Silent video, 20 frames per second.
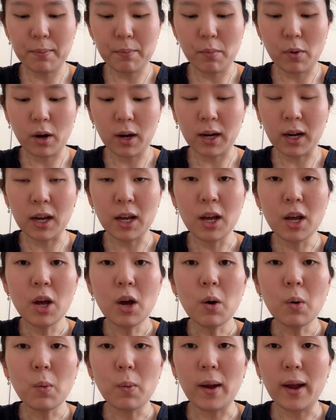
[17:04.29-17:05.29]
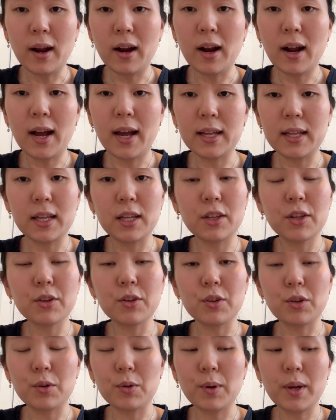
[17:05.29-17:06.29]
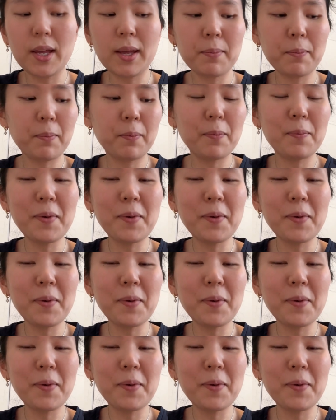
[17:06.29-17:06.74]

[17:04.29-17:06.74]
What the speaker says: mark where I need to do it,